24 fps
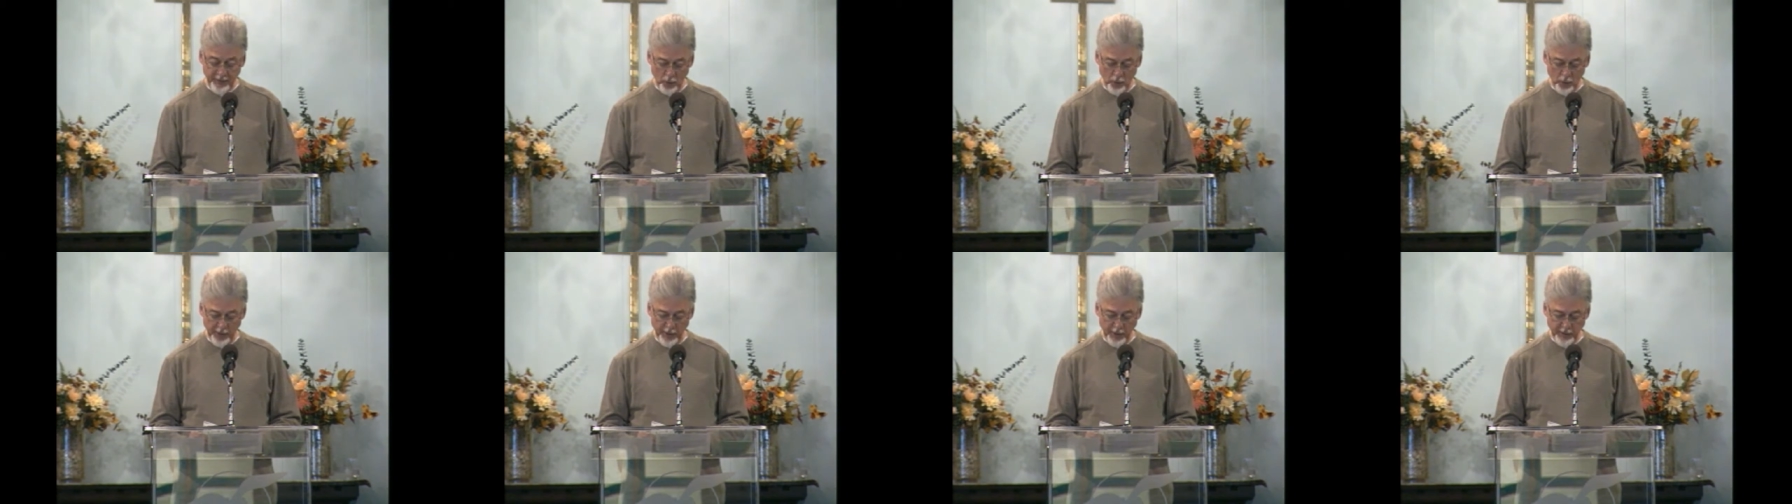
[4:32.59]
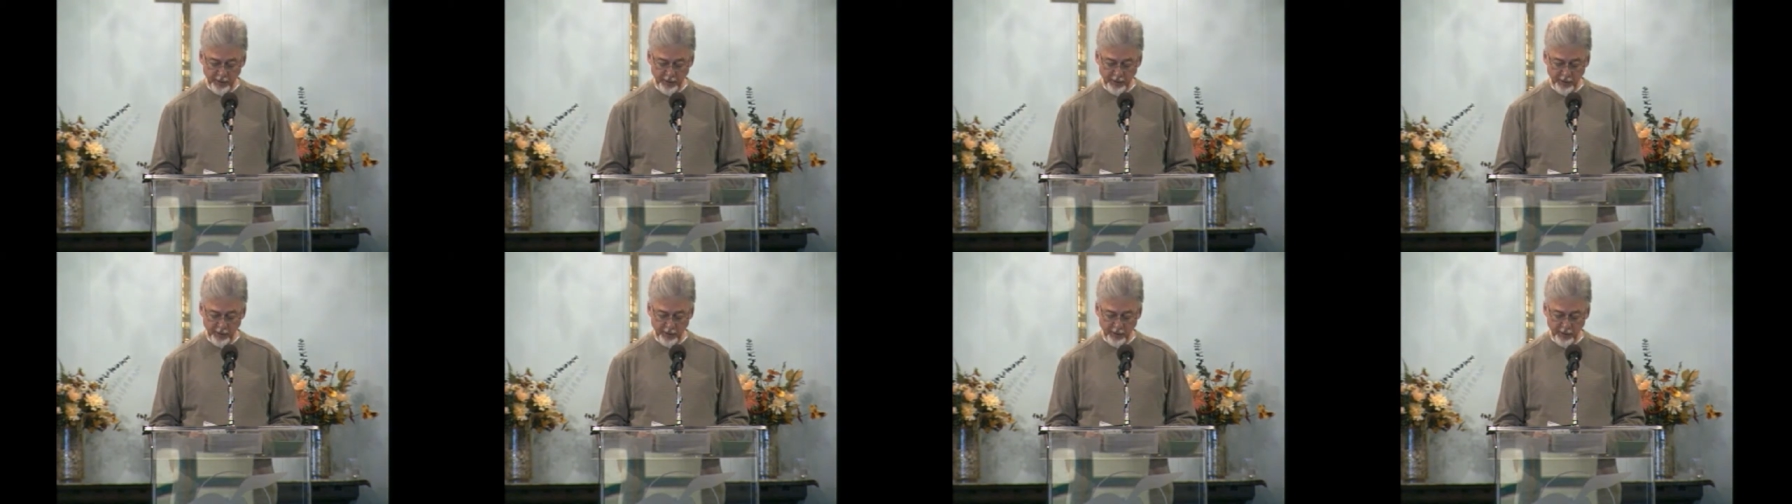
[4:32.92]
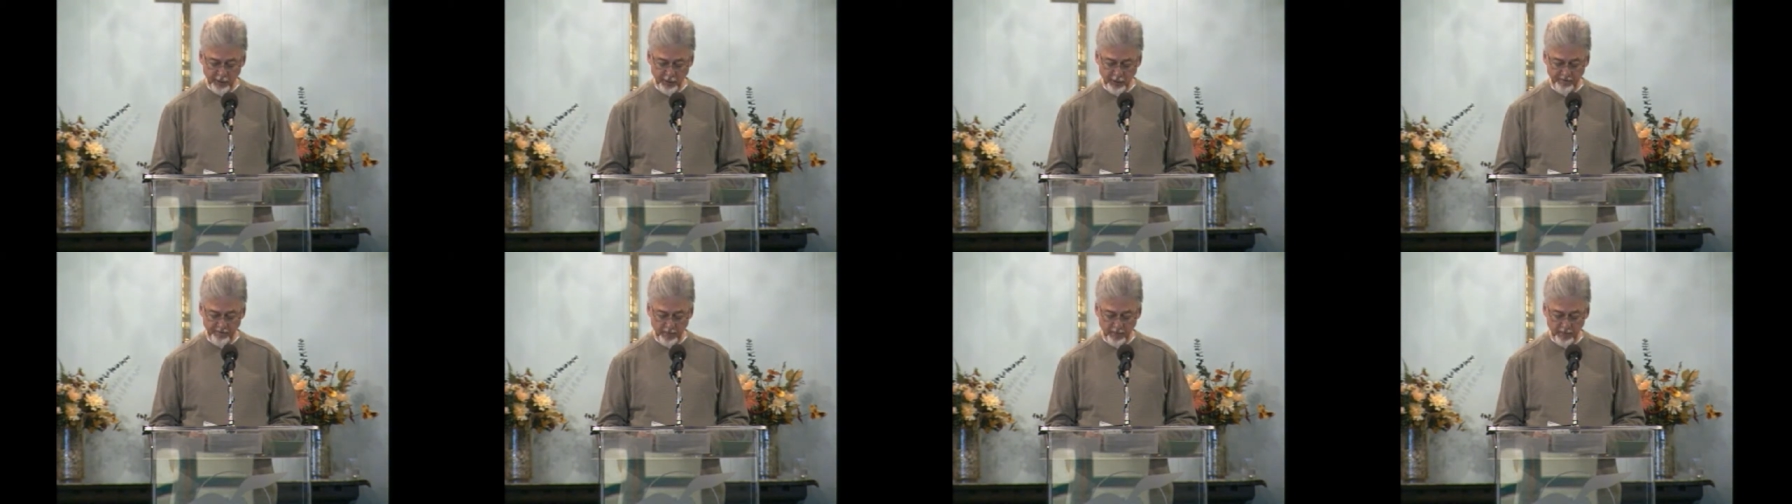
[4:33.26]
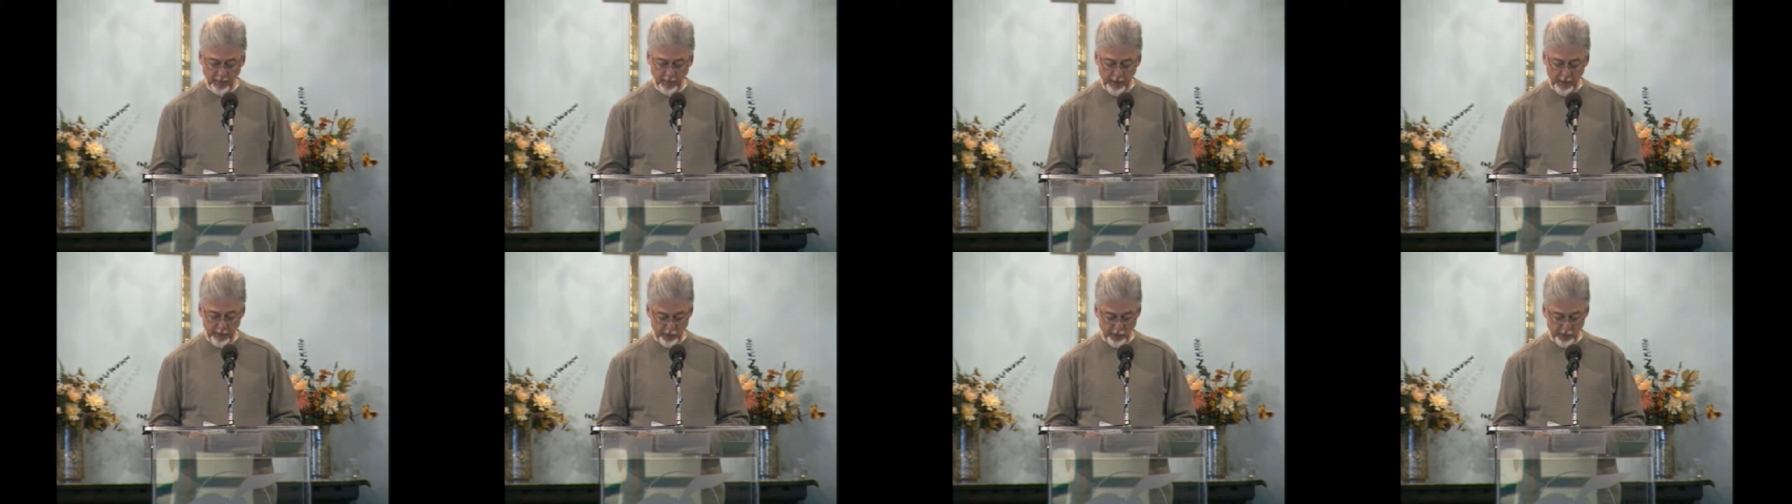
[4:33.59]
choices,
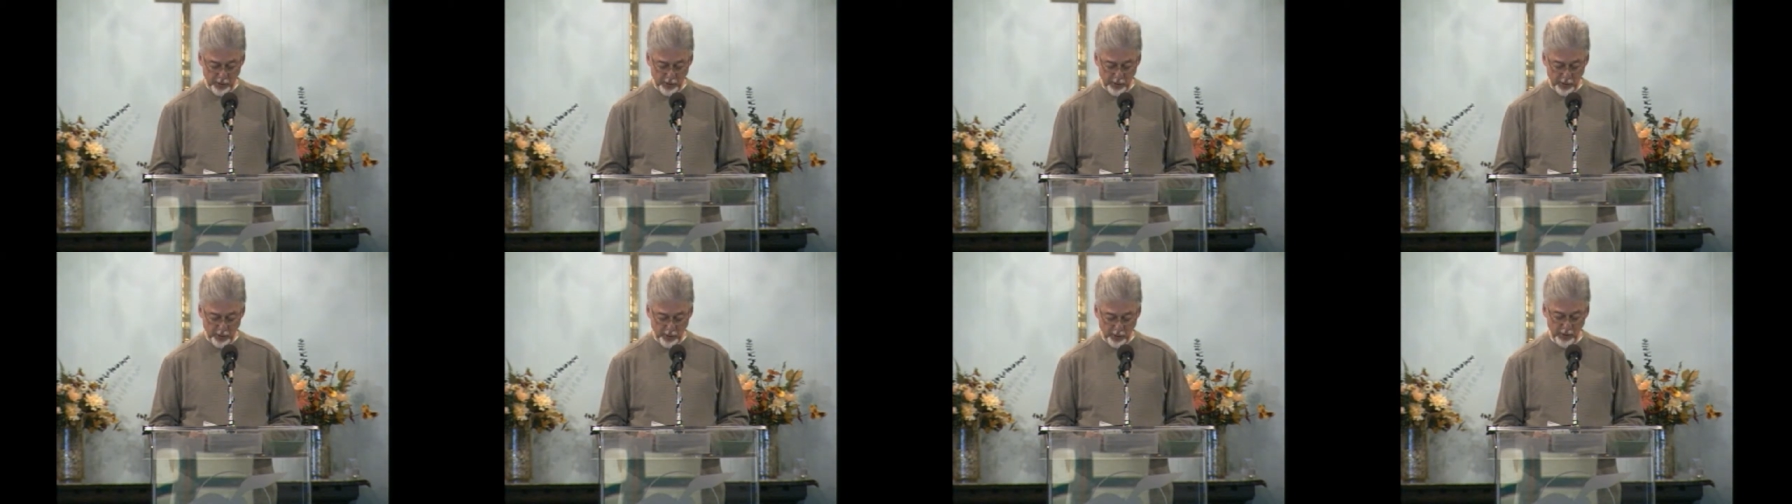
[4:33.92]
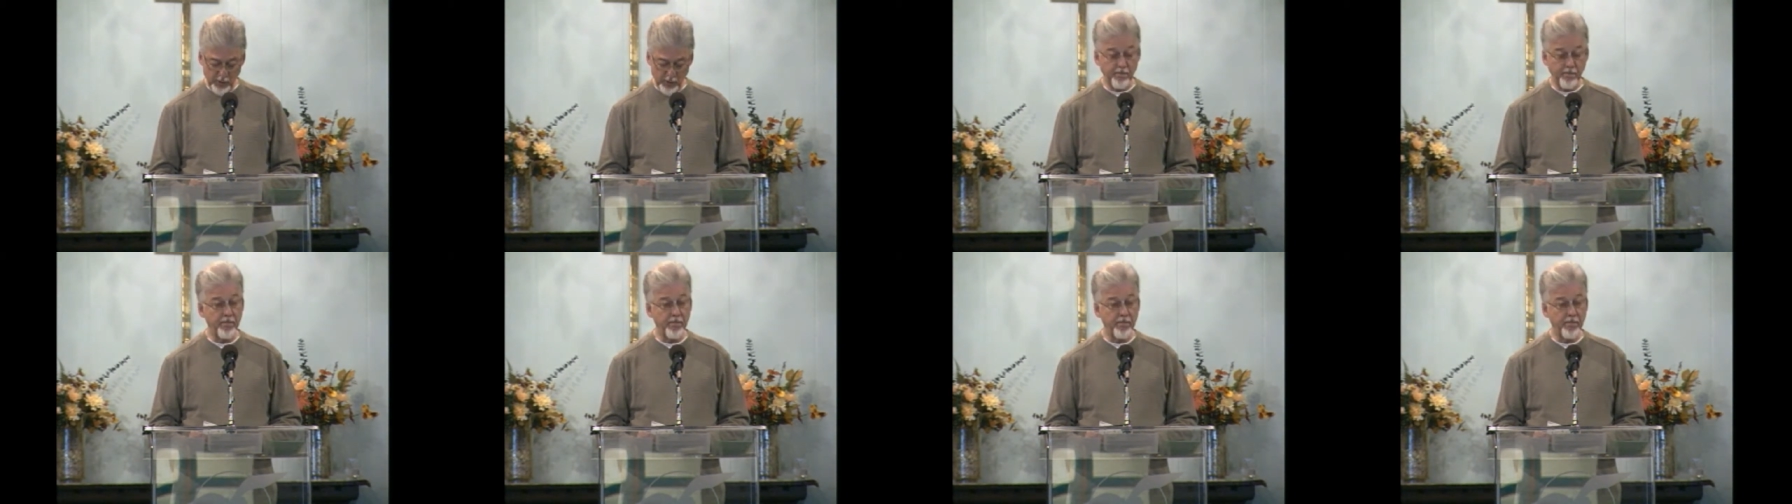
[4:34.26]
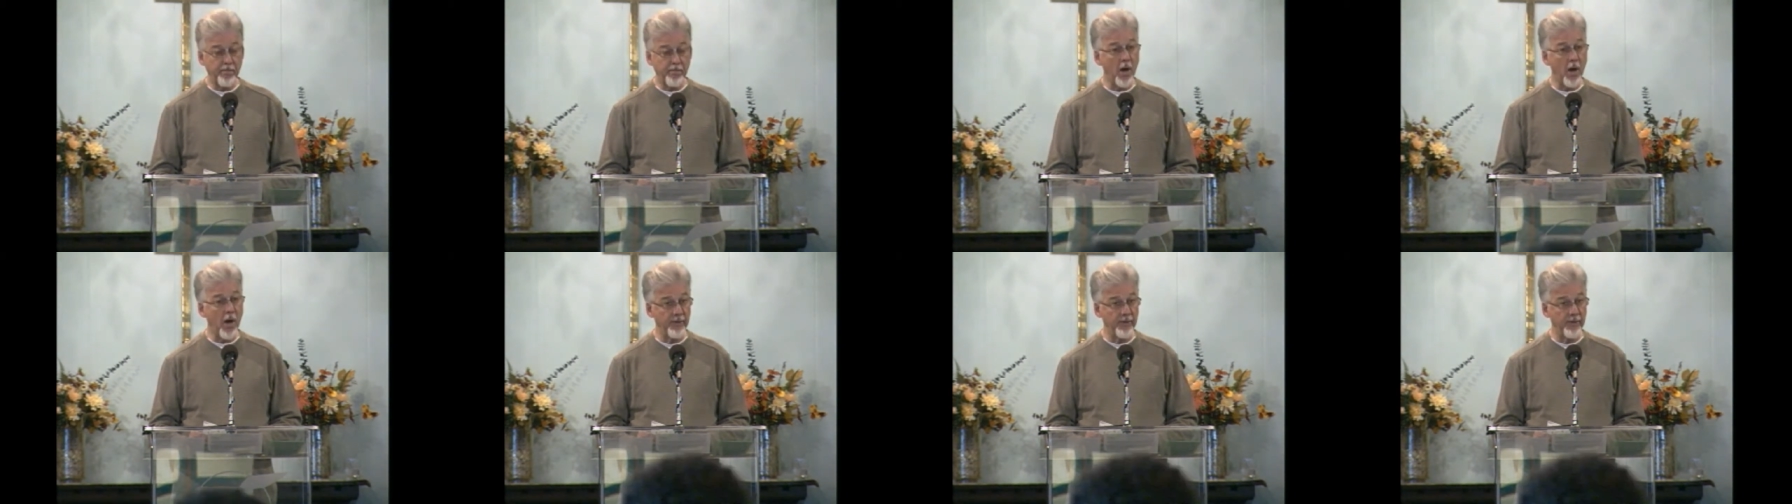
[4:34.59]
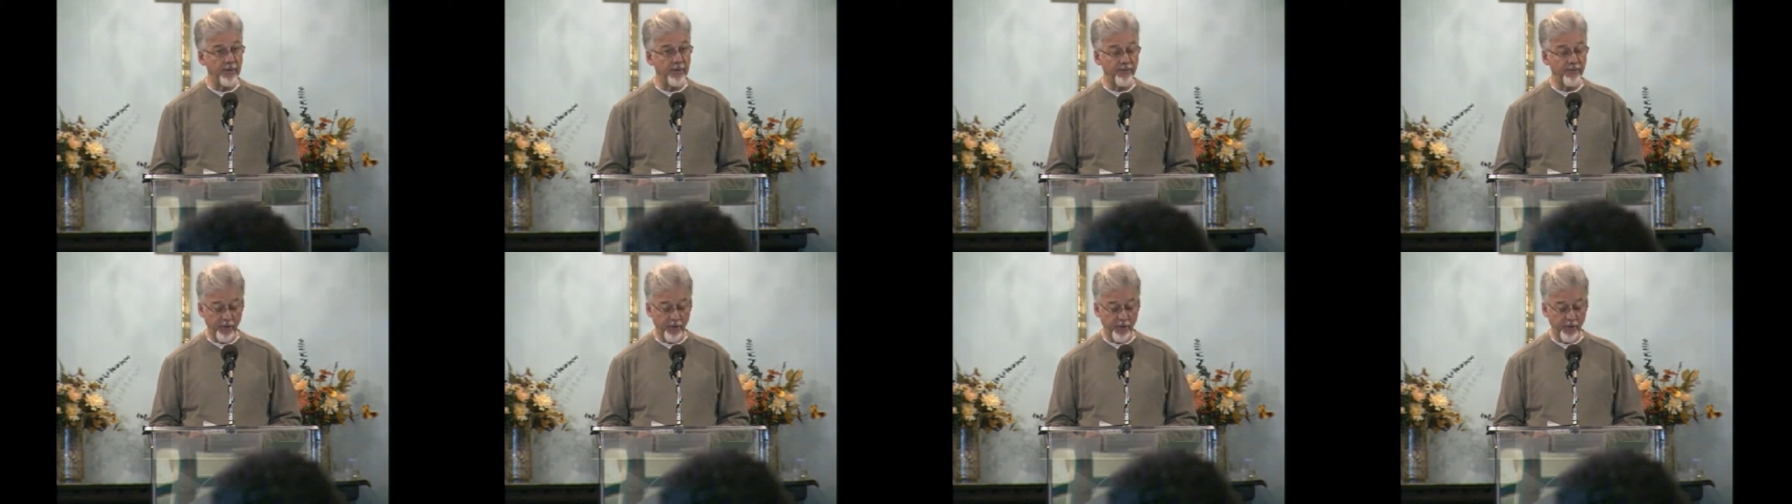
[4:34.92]
choose positive